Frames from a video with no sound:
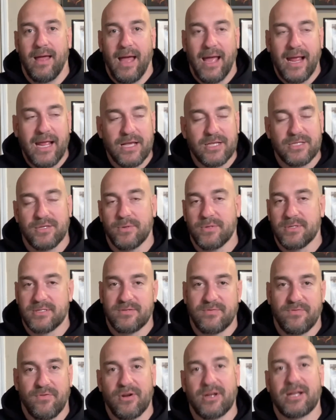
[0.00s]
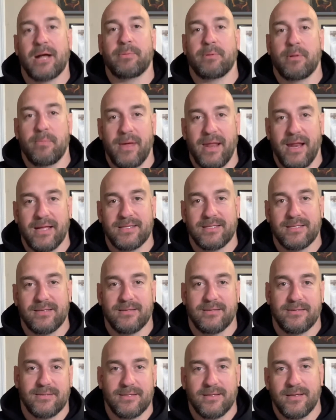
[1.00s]
guess it was for a couple of minutes
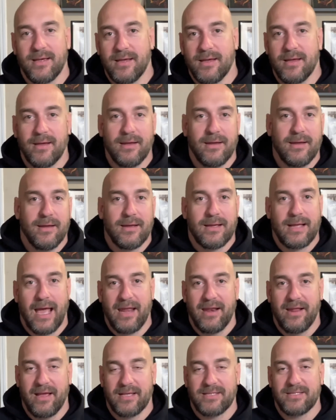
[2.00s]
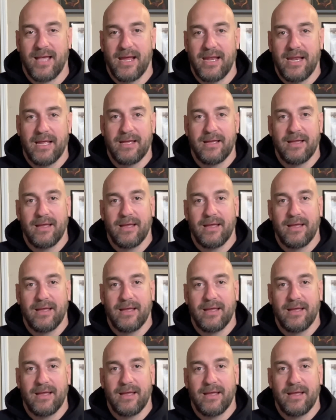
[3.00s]
is kind of exciting.